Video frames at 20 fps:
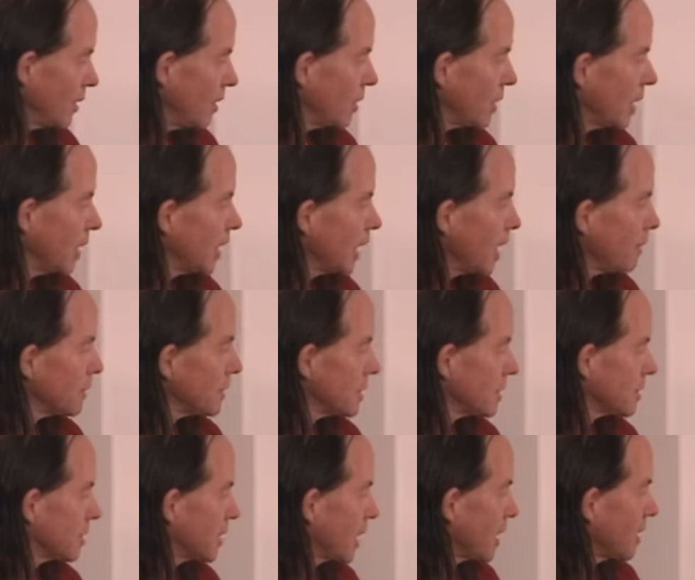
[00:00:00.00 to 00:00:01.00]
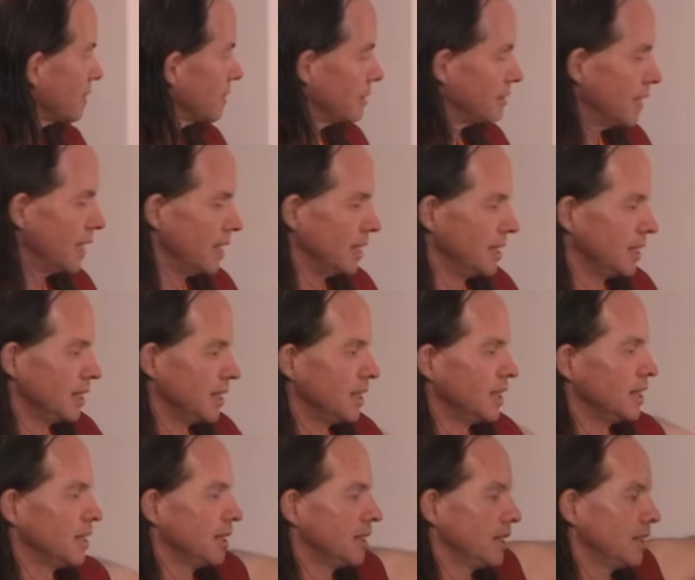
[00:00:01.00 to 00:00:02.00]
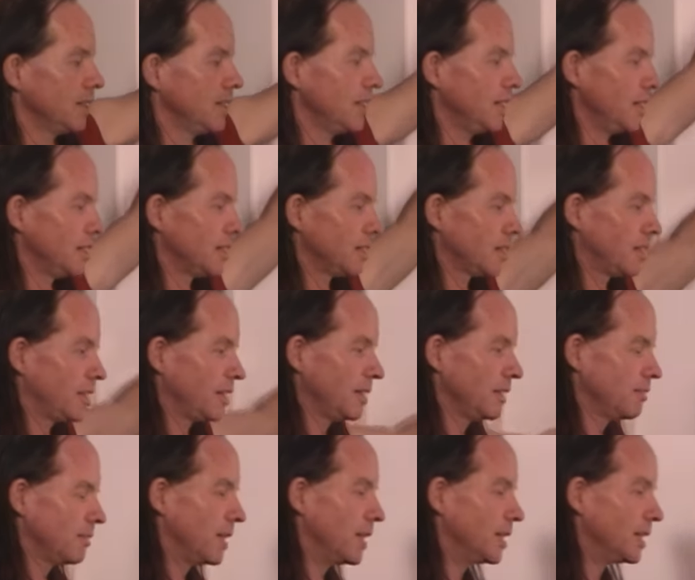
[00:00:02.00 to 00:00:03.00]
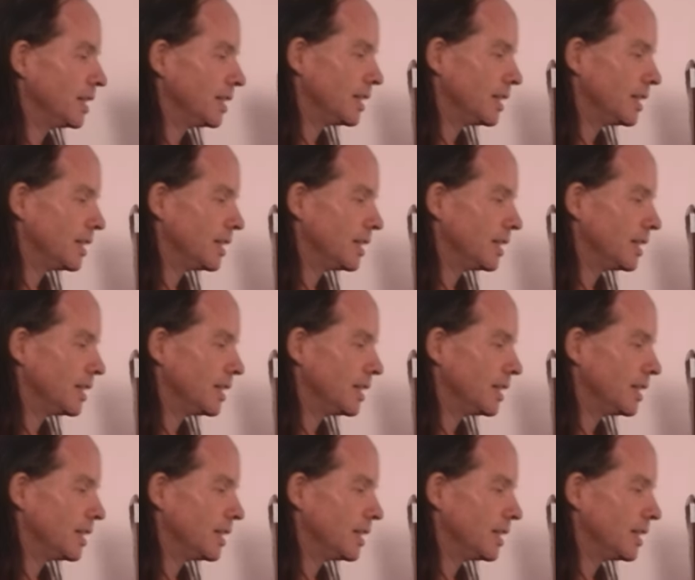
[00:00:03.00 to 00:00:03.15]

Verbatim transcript: Okay, that was the second one, right? Here's the third one.